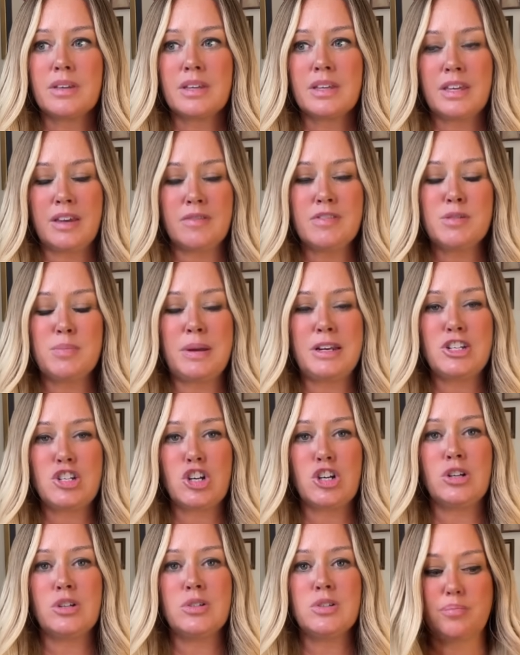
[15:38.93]
gives me
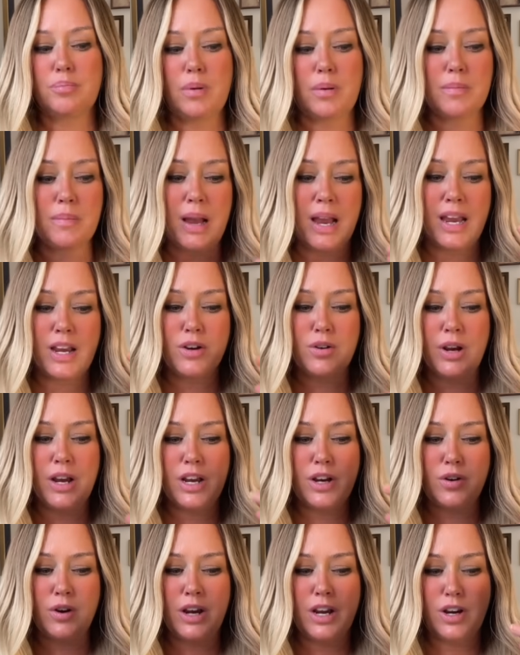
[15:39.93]
chills. But my
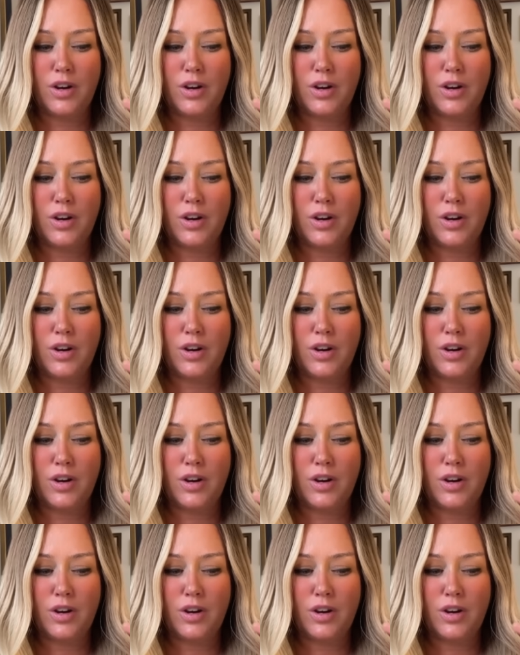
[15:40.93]
great,